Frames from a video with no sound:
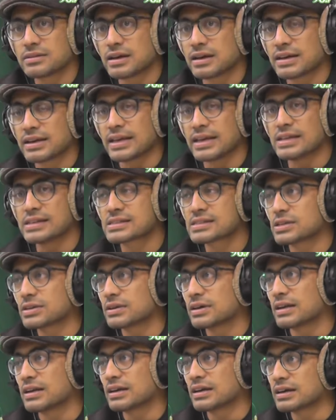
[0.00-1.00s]
a race
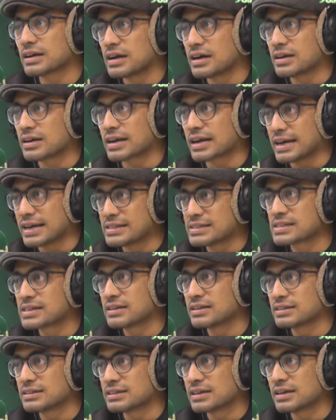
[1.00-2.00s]
lo alanga rides
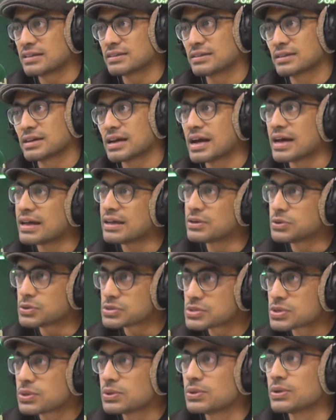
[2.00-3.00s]
lo undanna I
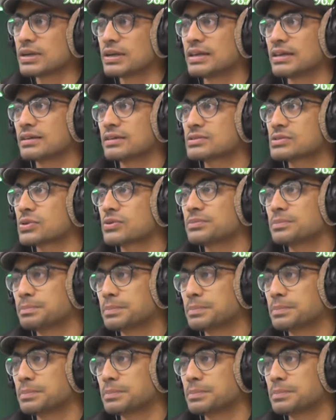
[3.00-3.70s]
go slowly so okay.